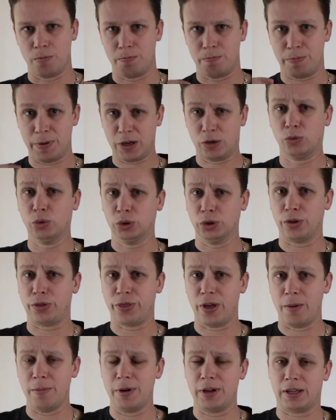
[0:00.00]
Big rule of
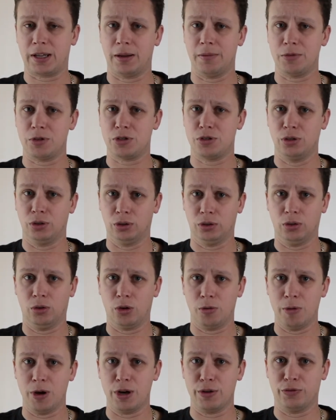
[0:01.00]
thumb when it comes to
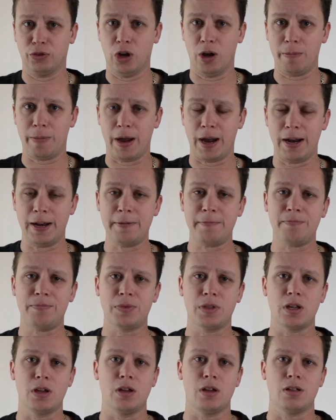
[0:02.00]
automotive light painting:
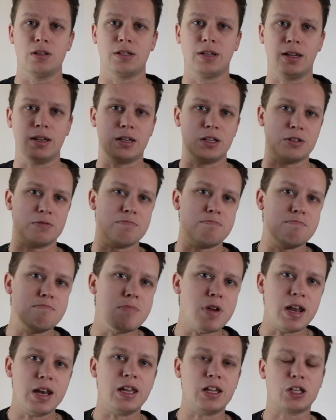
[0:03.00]
take as
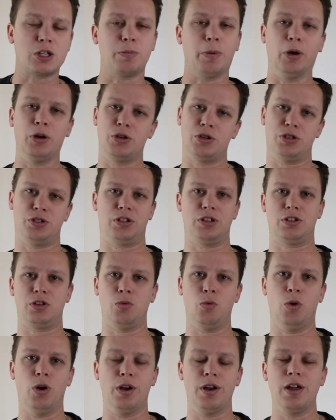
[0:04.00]
many exposures as
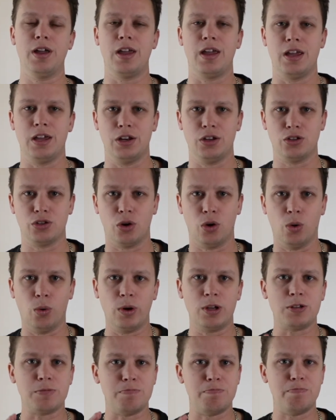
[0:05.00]
you want. It is
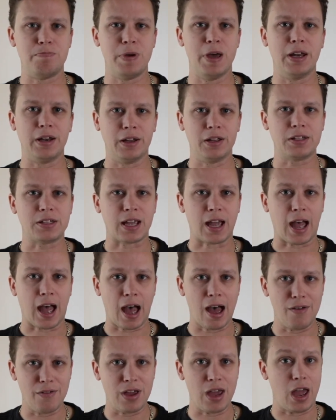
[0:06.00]
always better to
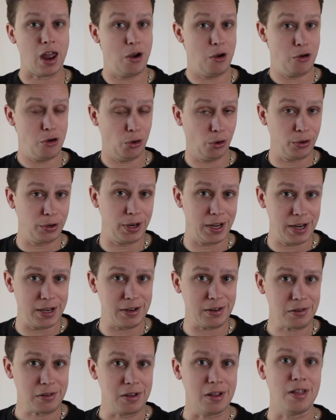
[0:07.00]
have it and not need
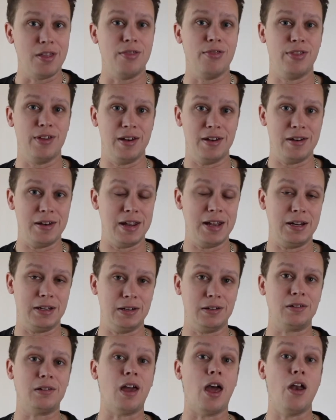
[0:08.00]
it than need
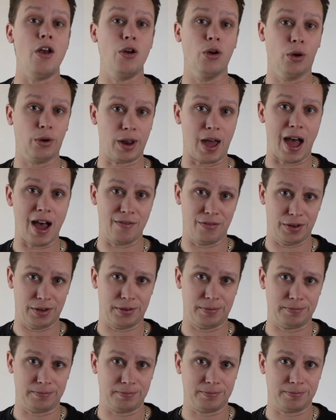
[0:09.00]
it and not have it.